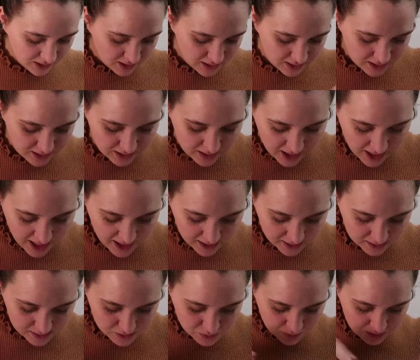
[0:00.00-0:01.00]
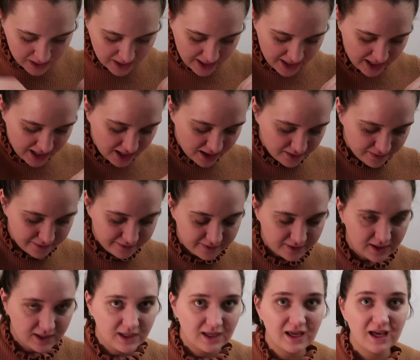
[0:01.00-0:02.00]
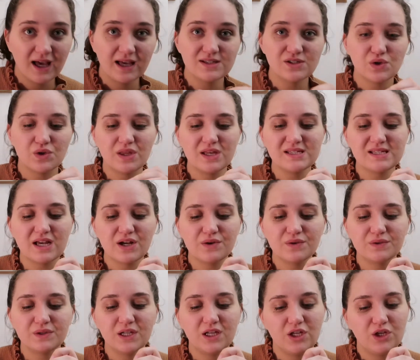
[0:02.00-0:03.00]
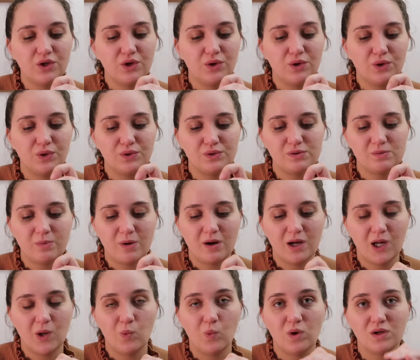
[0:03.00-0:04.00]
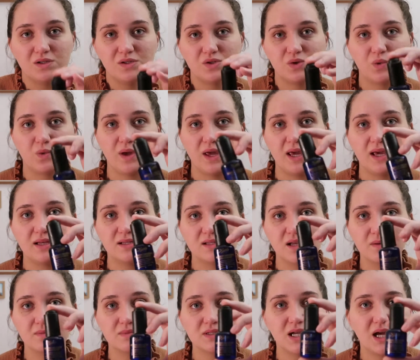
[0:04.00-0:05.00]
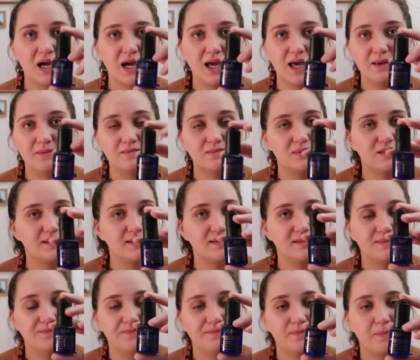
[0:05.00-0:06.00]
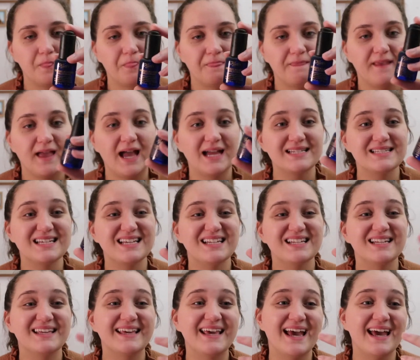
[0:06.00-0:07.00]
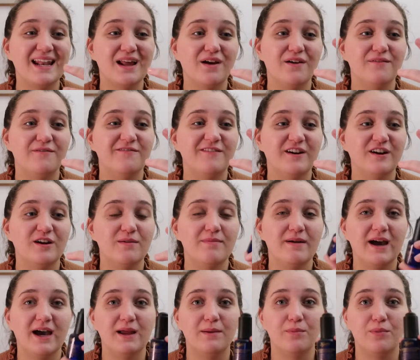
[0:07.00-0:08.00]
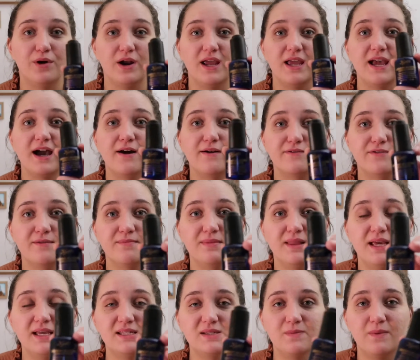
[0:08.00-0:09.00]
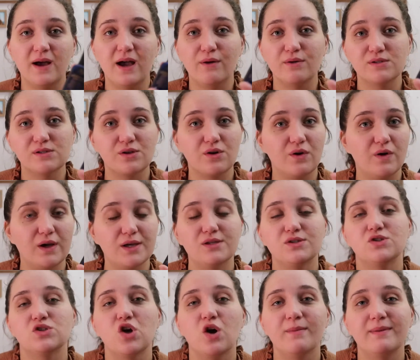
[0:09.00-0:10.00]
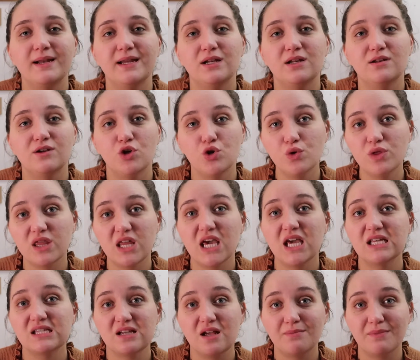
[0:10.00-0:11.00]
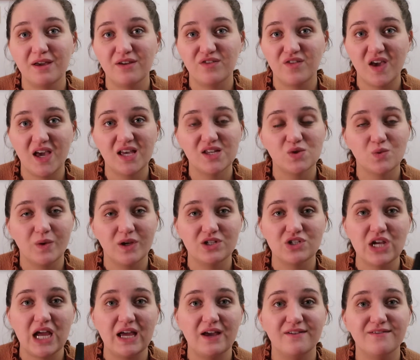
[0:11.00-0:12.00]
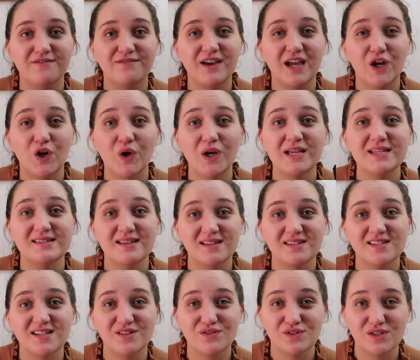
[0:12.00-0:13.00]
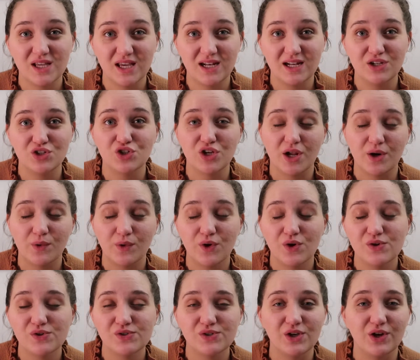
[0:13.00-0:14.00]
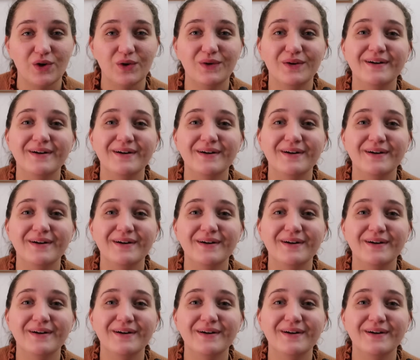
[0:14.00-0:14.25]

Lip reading: Next we have, so this I only use probably once a week sometimes. I did get a very bad breakout from this, but I was throwing so many new things on my face, which I have very sensitive skin in general, so